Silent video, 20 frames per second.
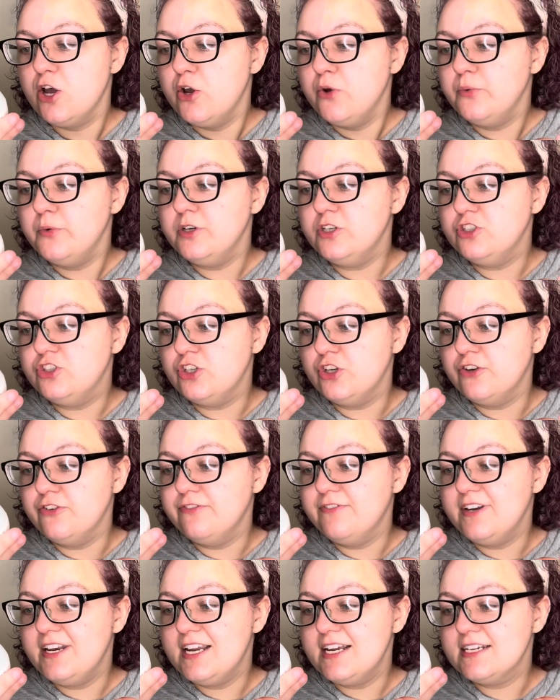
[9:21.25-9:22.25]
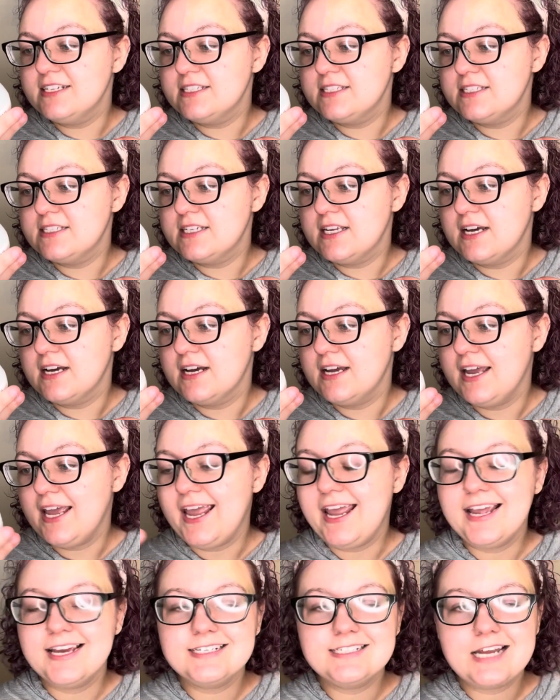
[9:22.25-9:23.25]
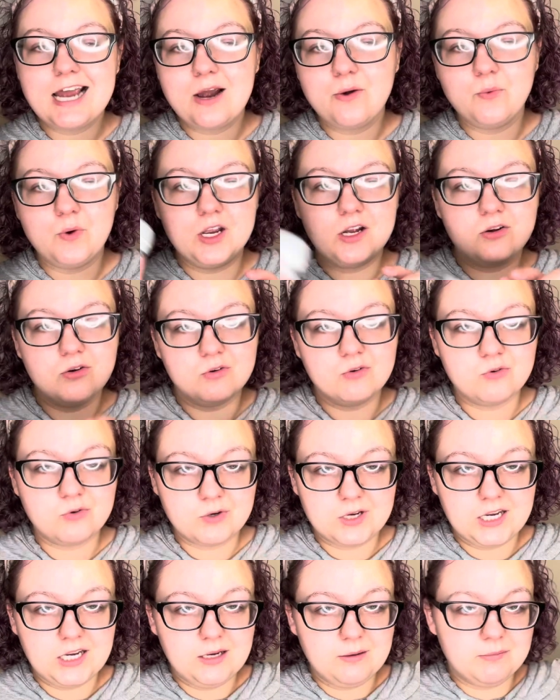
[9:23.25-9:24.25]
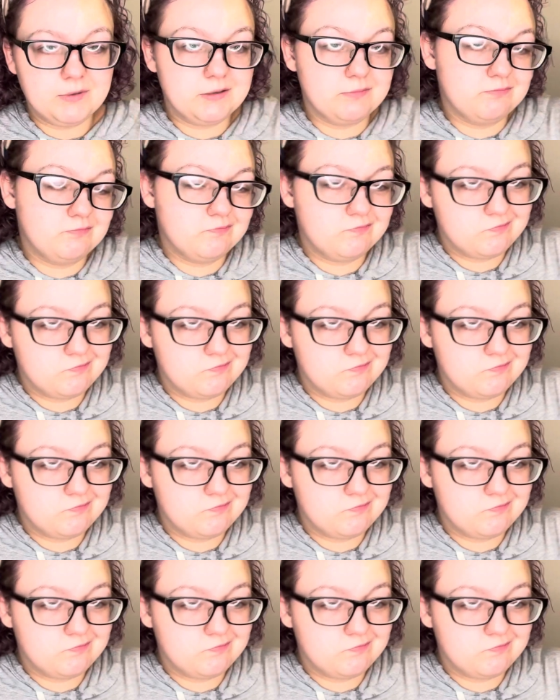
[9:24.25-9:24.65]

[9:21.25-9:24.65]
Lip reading: Rejuvenous Anti-Wrinkle Cream.